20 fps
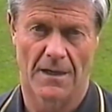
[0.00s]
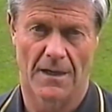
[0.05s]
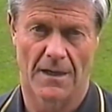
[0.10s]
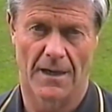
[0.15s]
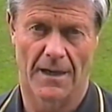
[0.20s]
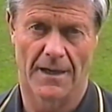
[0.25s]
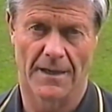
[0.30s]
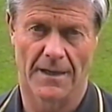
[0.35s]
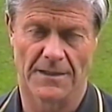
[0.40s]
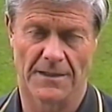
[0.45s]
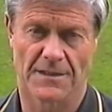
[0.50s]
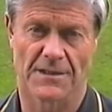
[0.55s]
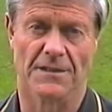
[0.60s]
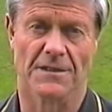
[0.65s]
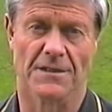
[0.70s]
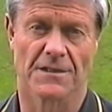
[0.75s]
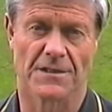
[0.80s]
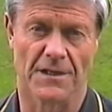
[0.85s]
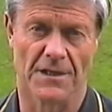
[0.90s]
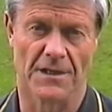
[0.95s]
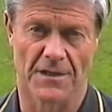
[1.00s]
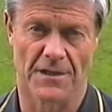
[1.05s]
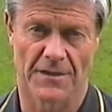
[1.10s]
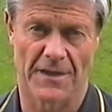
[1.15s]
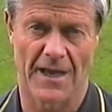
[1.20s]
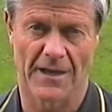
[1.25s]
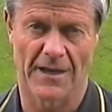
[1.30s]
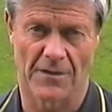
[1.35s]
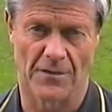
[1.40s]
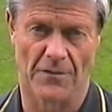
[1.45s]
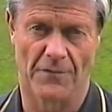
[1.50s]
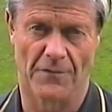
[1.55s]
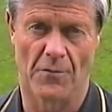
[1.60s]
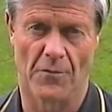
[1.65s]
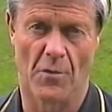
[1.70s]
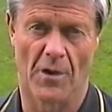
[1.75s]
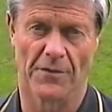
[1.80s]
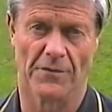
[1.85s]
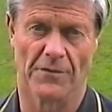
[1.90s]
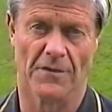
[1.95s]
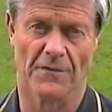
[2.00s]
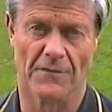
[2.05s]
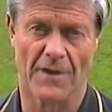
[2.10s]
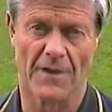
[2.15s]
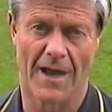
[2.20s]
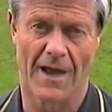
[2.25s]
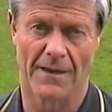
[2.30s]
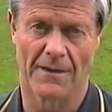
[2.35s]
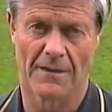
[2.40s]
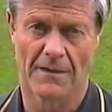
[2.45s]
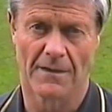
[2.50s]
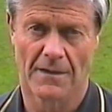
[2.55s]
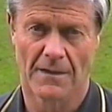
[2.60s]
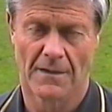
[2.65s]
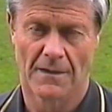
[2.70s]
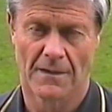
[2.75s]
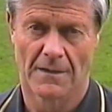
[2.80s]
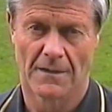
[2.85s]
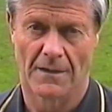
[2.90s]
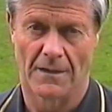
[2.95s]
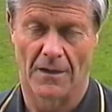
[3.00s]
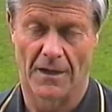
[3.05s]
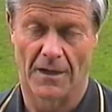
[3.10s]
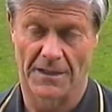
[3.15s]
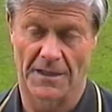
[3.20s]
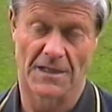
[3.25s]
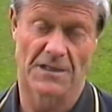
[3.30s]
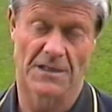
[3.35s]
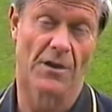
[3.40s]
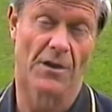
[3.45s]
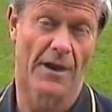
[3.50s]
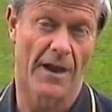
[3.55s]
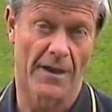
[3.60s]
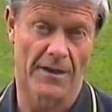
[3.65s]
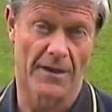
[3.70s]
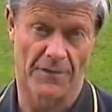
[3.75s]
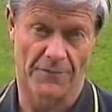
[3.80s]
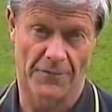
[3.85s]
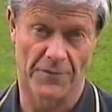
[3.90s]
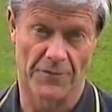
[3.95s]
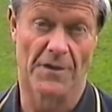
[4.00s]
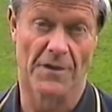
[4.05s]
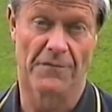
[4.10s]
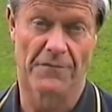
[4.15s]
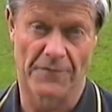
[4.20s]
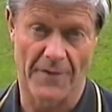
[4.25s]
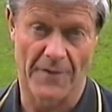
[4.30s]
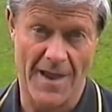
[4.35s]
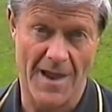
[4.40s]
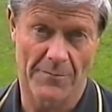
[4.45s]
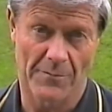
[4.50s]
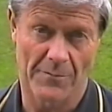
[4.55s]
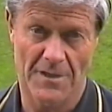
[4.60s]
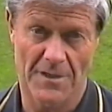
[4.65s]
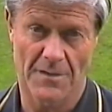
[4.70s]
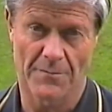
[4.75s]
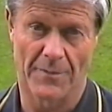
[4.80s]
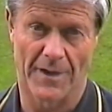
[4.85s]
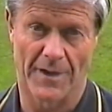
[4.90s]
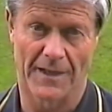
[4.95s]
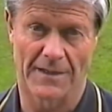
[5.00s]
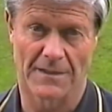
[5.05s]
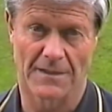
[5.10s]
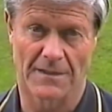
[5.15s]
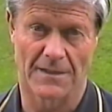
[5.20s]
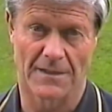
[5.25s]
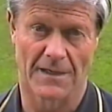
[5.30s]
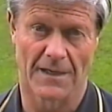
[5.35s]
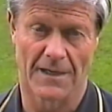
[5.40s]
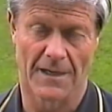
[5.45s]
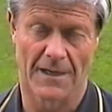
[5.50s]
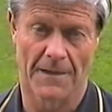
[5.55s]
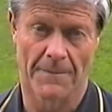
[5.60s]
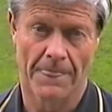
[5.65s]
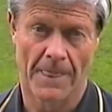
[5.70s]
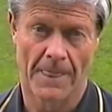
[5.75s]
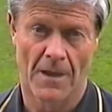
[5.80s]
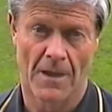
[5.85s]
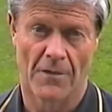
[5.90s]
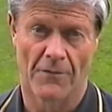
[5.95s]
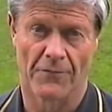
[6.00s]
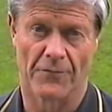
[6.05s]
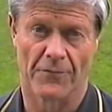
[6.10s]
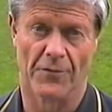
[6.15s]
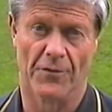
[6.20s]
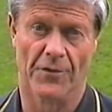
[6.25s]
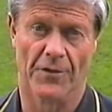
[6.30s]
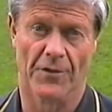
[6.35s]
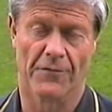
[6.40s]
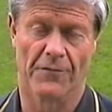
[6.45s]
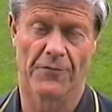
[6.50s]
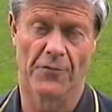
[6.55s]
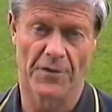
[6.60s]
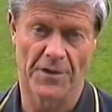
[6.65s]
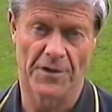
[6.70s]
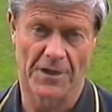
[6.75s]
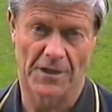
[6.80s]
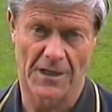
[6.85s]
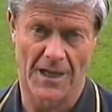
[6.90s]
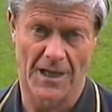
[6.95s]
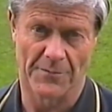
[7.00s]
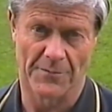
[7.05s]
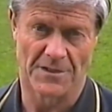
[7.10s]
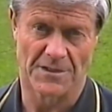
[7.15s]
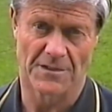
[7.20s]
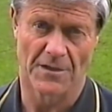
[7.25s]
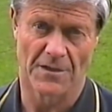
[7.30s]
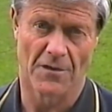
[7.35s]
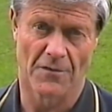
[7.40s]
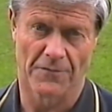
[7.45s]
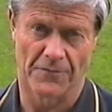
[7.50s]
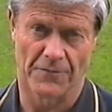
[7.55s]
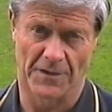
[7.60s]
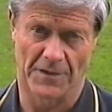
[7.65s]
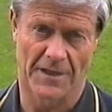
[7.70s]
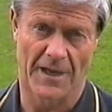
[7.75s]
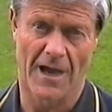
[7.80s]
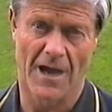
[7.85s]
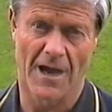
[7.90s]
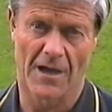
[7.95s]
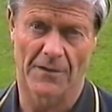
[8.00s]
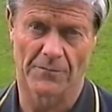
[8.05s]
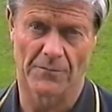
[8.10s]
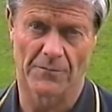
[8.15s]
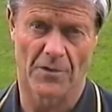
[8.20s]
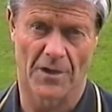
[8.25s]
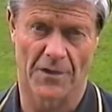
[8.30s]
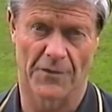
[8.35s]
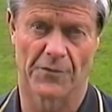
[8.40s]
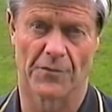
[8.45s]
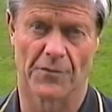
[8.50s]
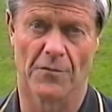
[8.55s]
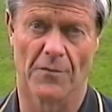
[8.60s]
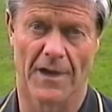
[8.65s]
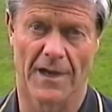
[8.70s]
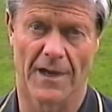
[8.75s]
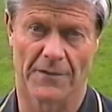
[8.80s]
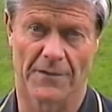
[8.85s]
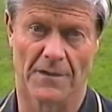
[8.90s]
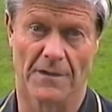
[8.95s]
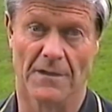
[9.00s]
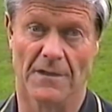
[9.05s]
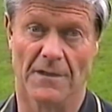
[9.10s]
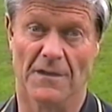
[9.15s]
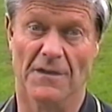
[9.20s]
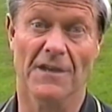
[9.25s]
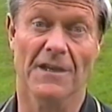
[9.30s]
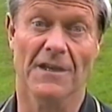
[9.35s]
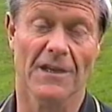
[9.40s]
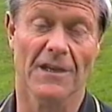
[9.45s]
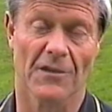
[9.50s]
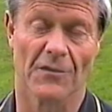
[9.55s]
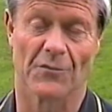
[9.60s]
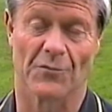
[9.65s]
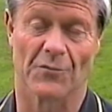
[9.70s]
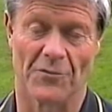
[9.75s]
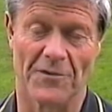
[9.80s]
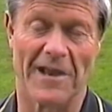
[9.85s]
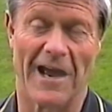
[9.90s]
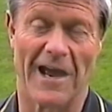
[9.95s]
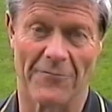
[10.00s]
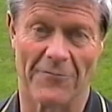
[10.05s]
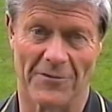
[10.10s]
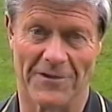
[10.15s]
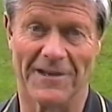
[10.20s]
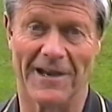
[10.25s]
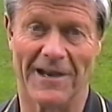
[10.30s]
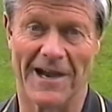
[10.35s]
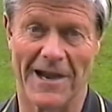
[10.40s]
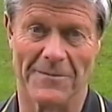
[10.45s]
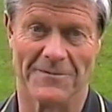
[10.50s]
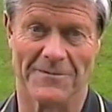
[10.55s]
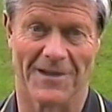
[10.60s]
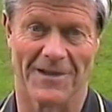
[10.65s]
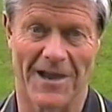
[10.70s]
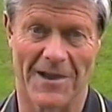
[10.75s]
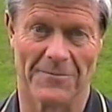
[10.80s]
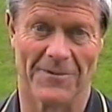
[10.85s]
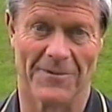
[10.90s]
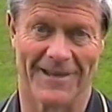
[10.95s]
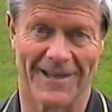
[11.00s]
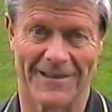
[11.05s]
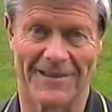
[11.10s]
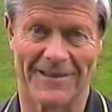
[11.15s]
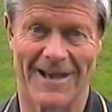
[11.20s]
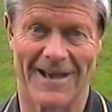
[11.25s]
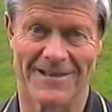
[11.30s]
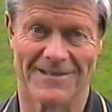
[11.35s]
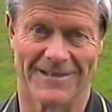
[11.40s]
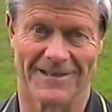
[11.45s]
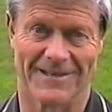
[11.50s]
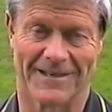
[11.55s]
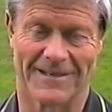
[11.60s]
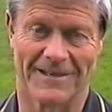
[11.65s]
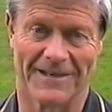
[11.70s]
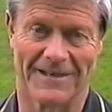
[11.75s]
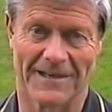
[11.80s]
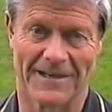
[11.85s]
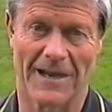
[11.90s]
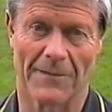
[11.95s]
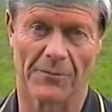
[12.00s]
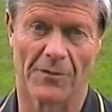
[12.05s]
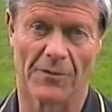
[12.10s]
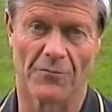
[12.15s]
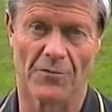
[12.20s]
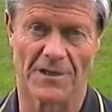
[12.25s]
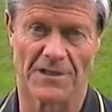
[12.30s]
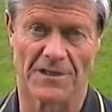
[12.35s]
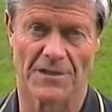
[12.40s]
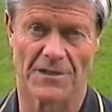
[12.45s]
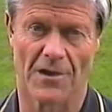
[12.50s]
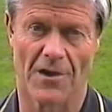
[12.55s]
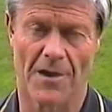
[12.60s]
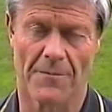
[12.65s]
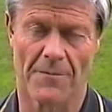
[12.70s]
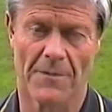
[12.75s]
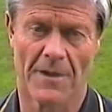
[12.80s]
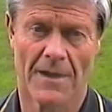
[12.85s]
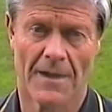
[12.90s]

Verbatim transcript: a sincere thank you for what you've done I guess not only for your family but uh, for the footy club itself for Carlton right throughout the near 300 games and I hope you get those in a, in a couple of weeks time